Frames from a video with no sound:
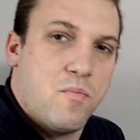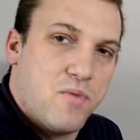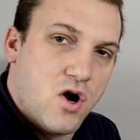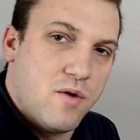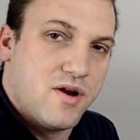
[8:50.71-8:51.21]

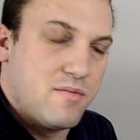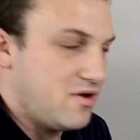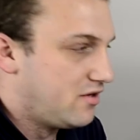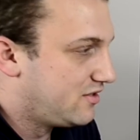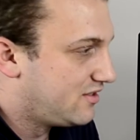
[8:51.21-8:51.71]
permanent
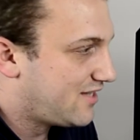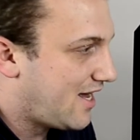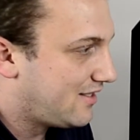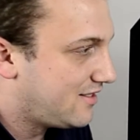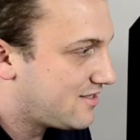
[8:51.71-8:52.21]
build
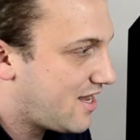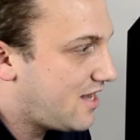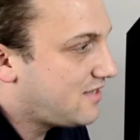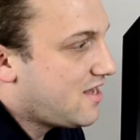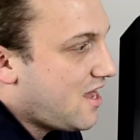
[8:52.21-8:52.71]
inside this
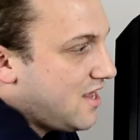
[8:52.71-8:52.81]
case,